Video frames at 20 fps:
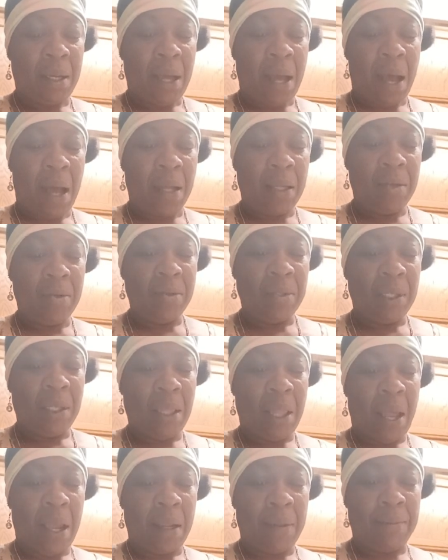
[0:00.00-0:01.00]
I usually
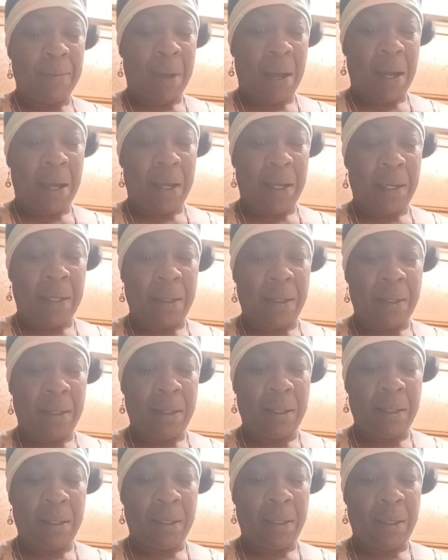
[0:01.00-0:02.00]
like mine
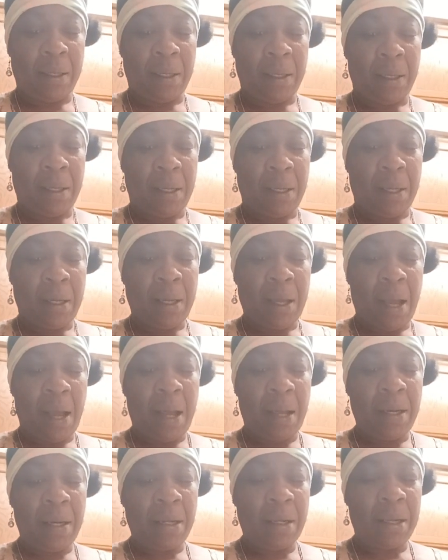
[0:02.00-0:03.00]

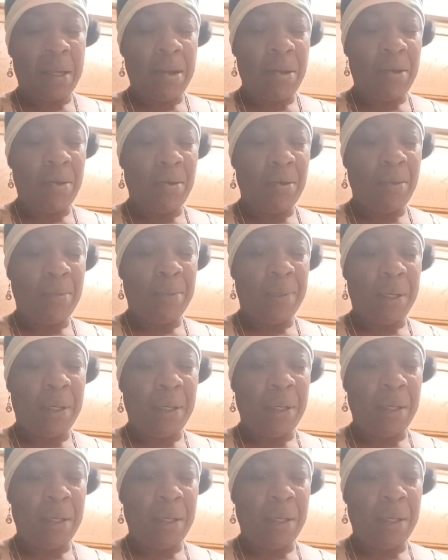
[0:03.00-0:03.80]
kind of cubed,